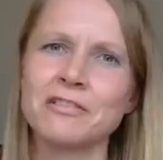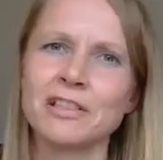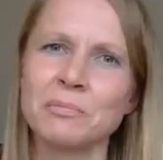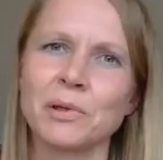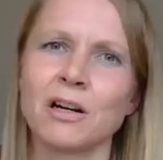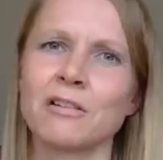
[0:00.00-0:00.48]
it was
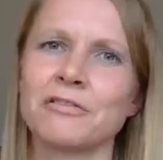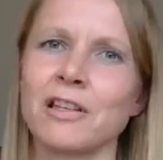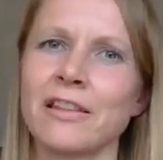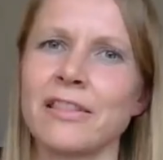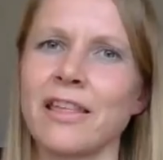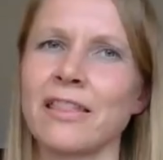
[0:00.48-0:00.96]
very
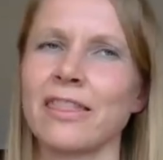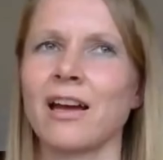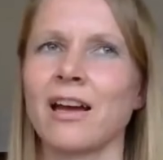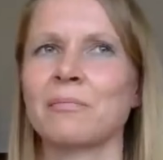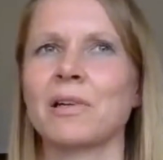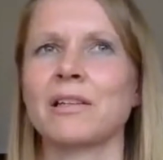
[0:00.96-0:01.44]
powerful at that
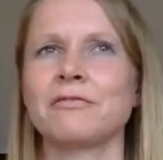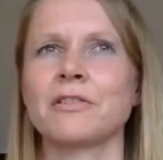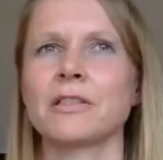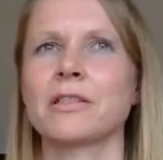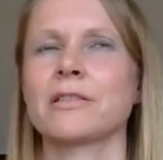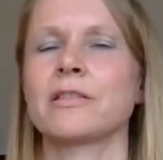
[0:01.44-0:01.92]
time. It
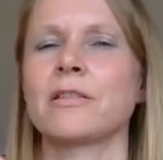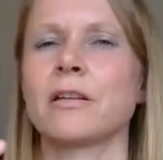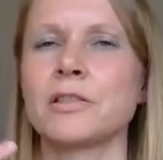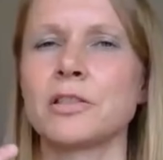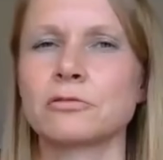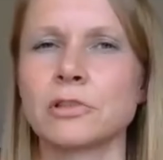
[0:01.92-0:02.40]
was
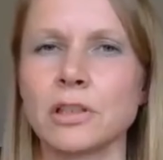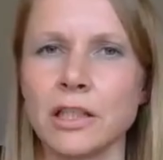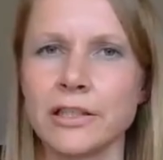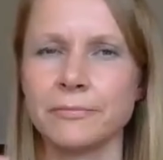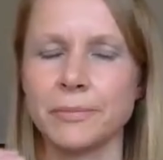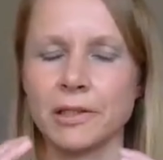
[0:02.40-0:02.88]
such a
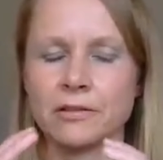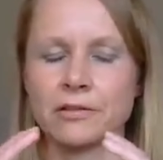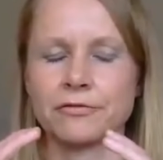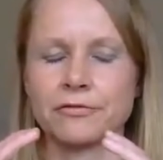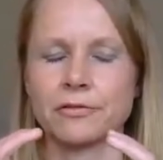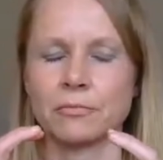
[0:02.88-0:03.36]
relief
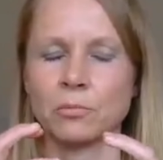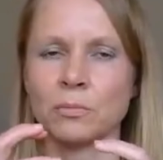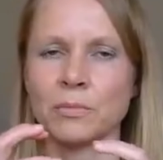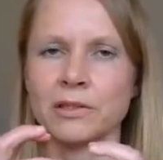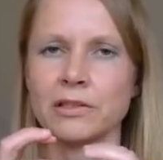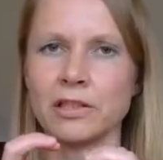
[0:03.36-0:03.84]
because for
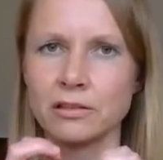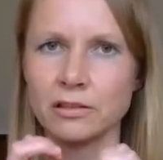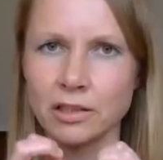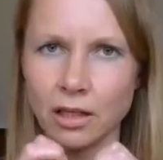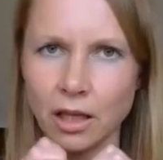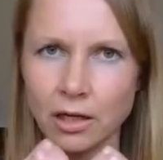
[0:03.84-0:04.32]

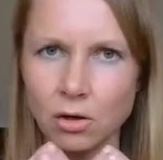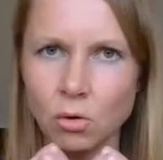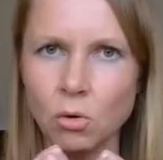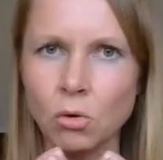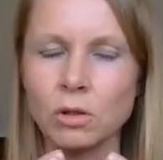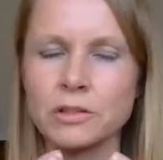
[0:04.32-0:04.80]
momentarily, like
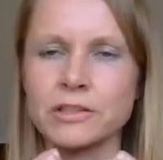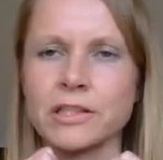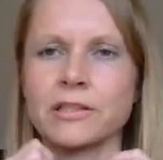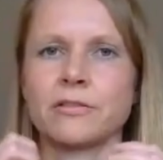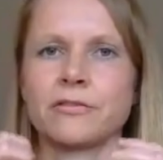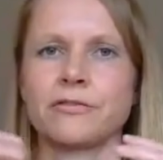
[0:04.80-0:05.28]
all
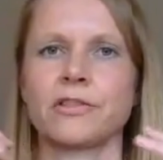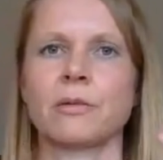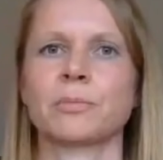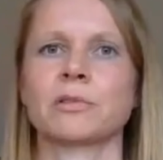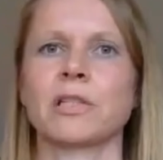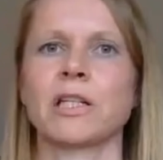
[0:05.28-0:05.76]
sense of
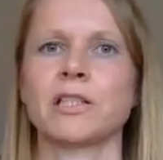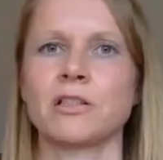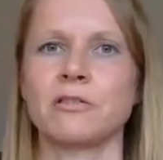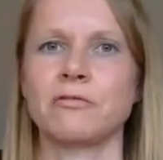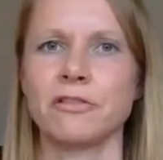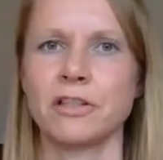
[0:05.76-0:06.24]

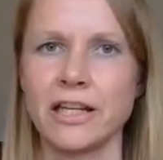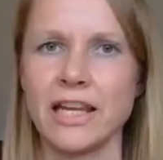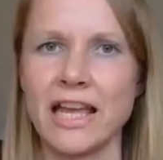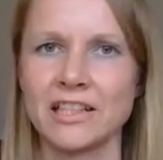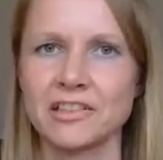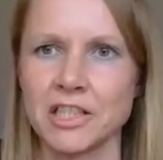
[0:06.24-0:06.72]
separation, very
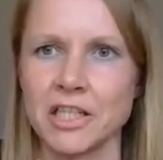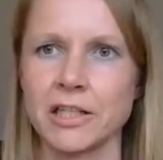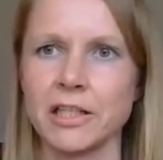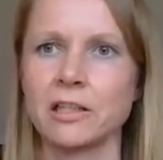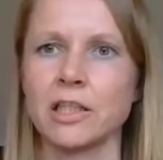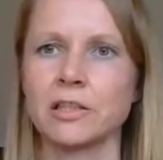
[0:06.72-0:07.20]

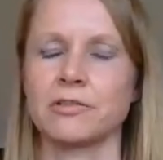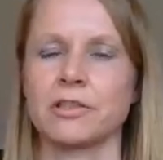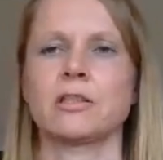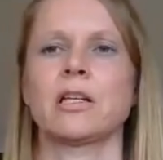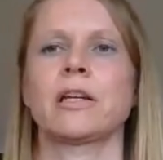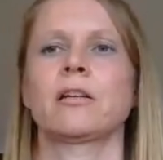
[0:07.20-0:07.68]
energetically, it
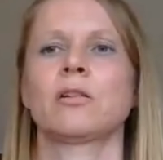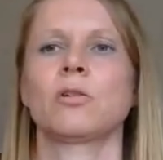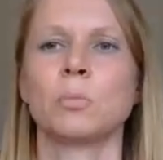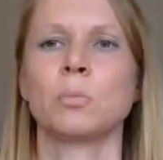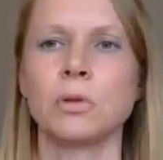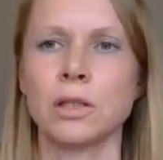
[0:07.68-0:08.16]
was like
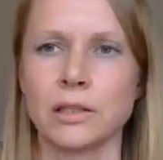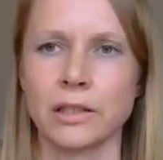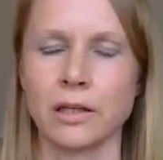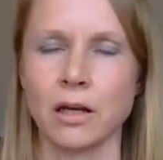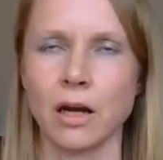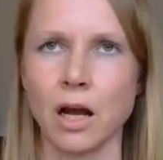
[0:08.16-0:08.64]

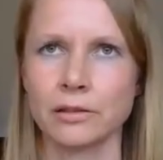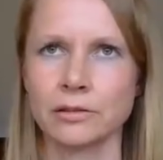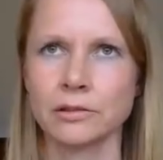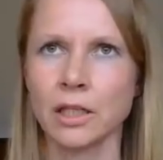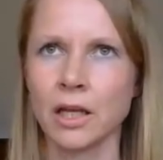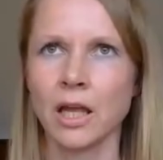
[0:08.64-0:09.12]
completely
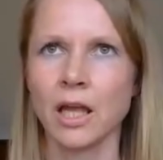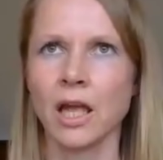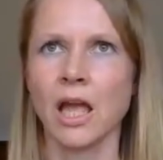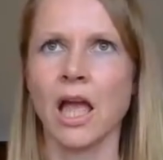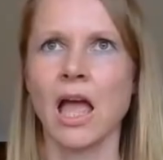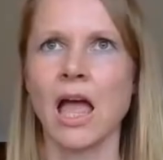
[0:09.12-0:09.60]
gone.
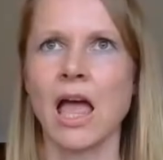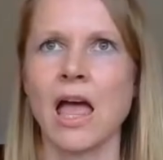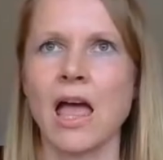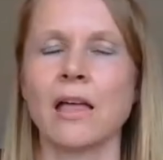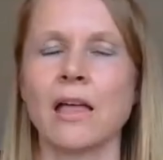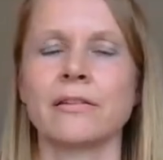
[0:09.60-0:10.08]

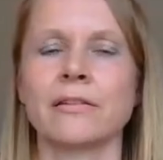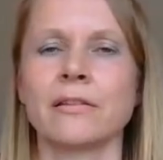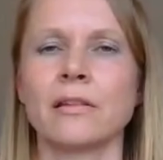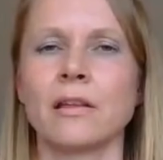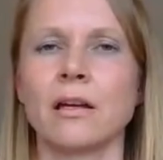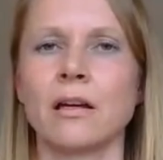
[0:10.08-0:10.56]

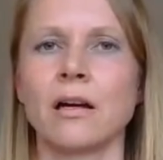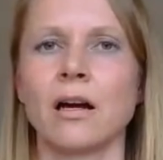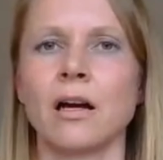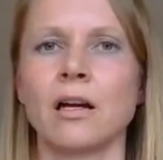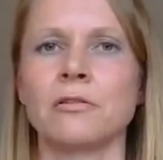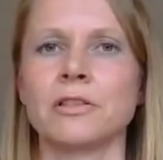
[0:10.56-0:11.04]
And
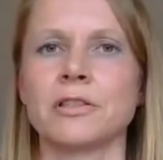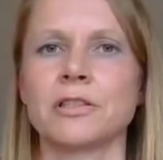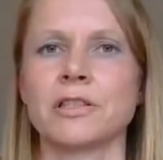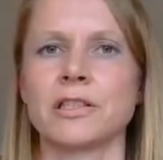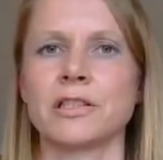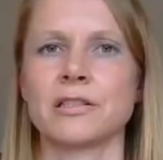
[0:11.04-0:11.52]
it
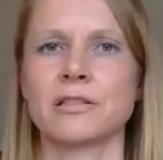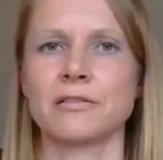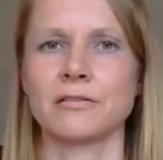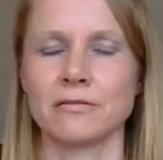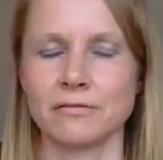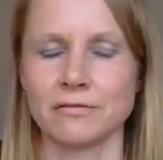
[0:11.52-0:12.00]

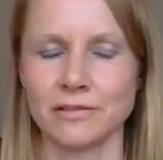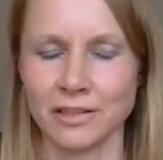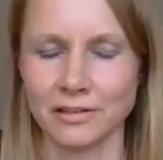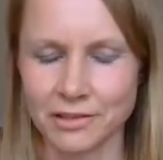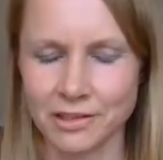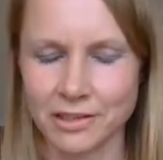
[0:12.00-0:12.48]

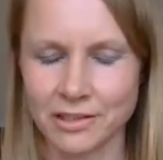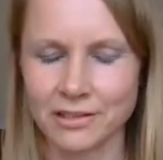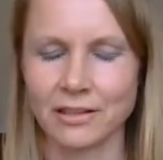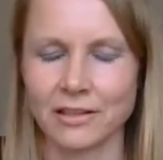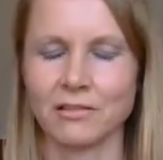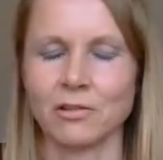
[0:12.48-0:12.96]
was
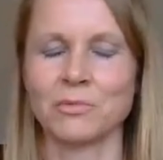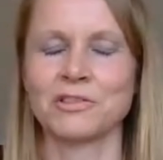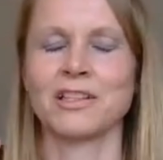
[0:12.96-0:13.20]
just like